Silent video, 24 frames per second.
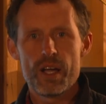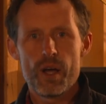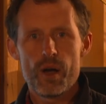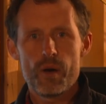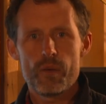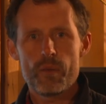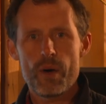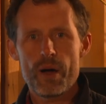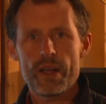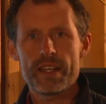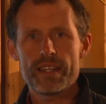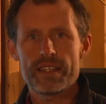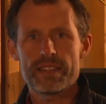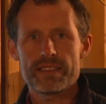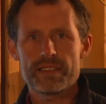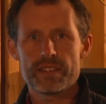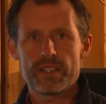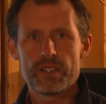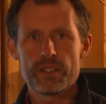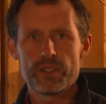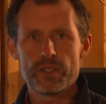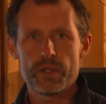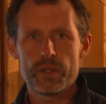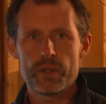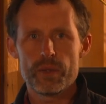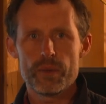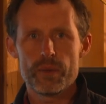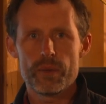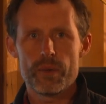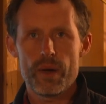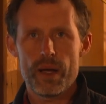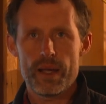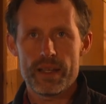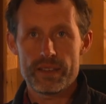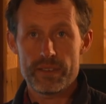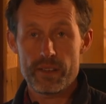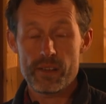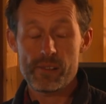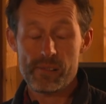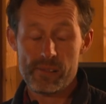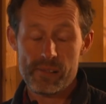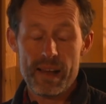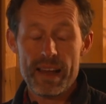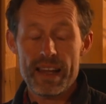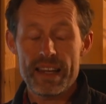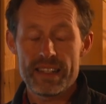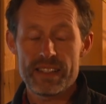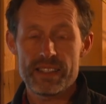One is to
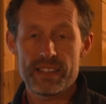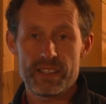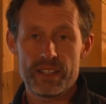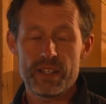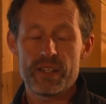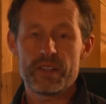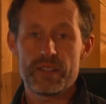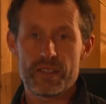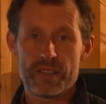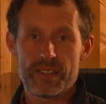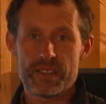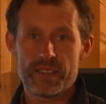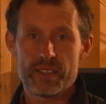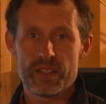train students to